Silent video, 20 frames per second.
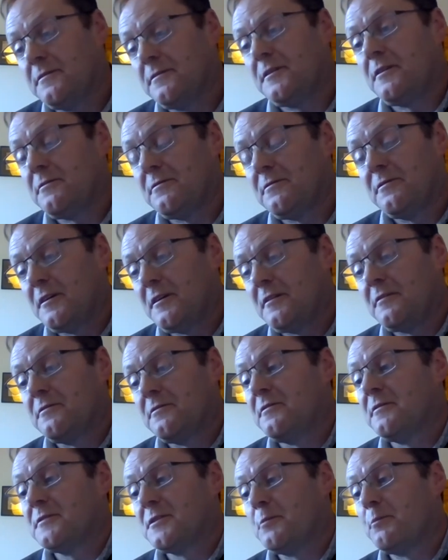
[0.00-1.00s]
of
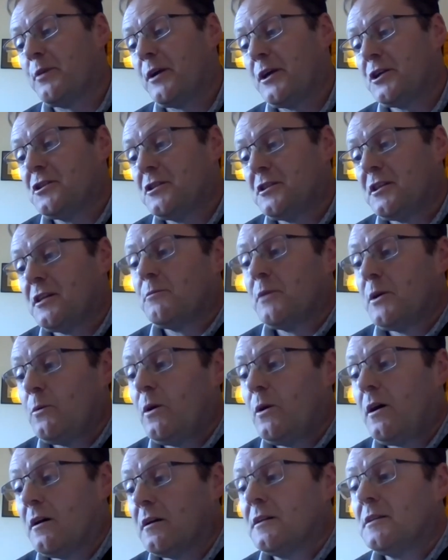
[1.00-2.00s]
suppression that we
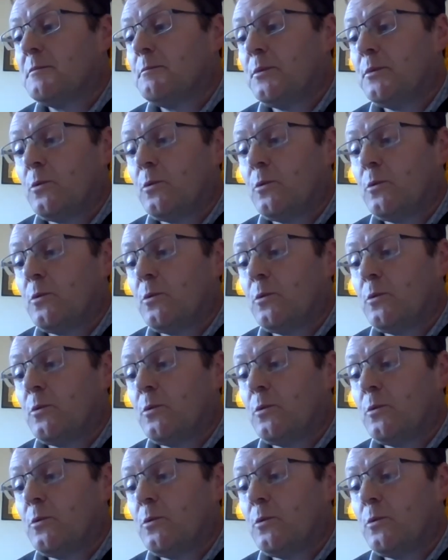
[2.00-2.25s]
want,